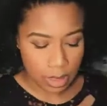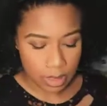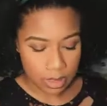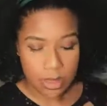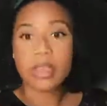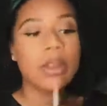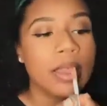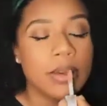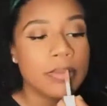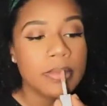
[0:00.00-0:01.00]
gloss.
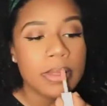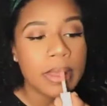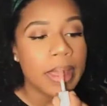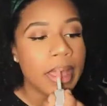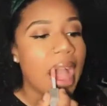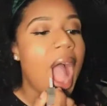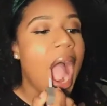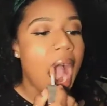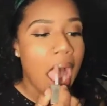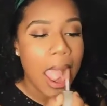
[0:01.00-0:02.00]
And
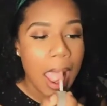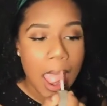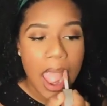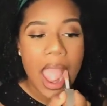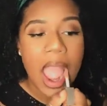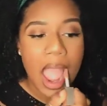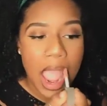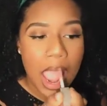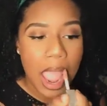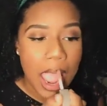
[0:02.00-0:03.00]
when you do
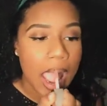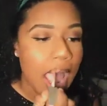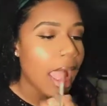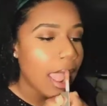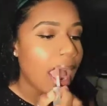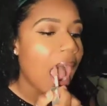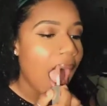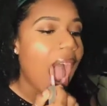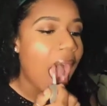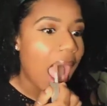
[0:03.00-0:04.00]
have that
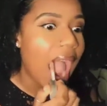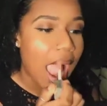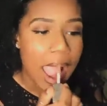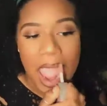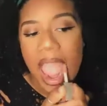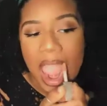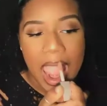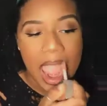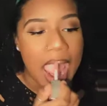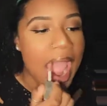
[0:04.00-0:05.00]
like lip gloss
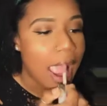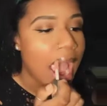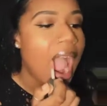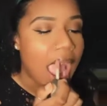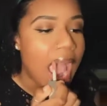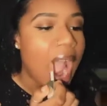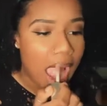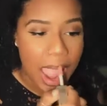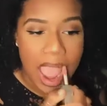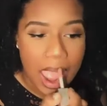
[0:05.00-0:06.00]
and dark
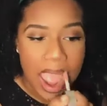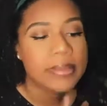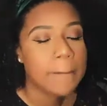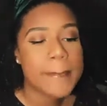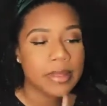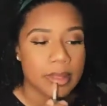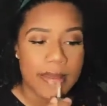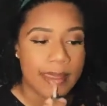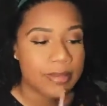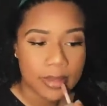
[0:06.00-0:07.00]
pencil
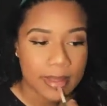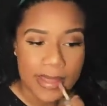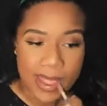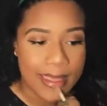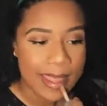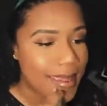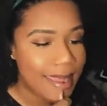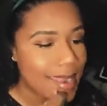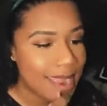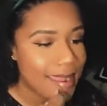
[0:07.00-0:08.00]
with it, please blend
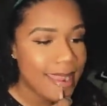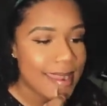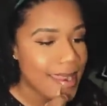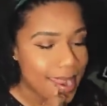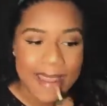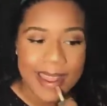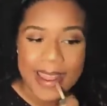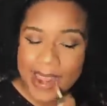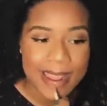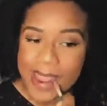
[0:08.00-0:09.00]
it out. I mean,
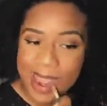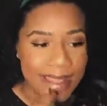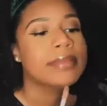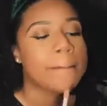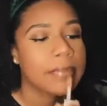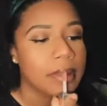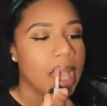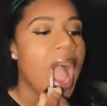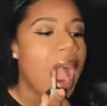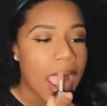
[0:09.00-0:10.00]
some people can
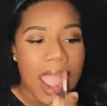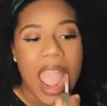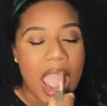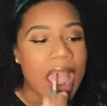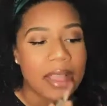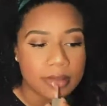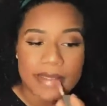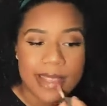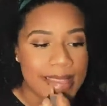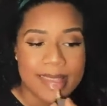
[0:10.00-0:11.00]
do that look, but I
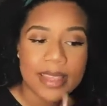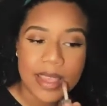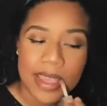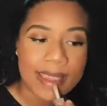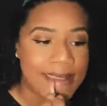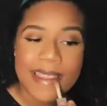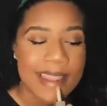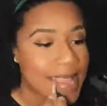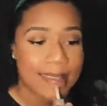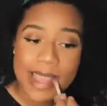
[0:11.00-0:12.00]
don't like it to do
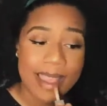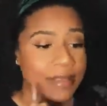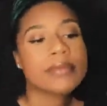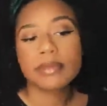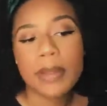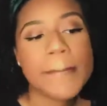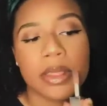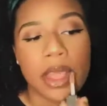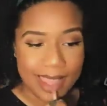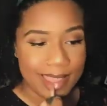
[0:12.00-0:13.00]
it. But like,
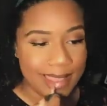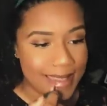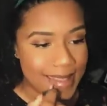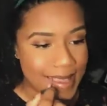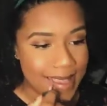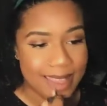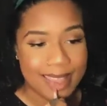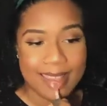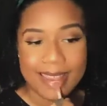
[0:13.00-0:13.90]
it gives a nice like